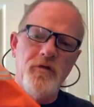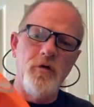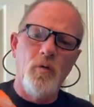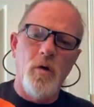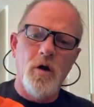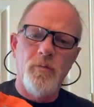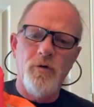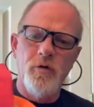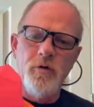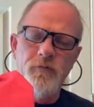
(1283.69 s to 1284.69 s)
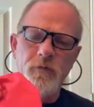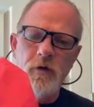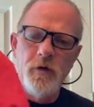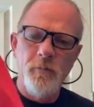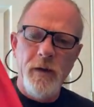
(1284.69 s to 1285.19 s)
2
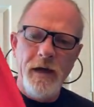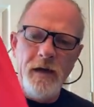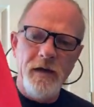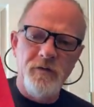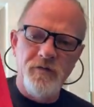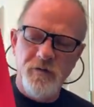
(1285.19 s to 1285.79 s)
waterproof bags.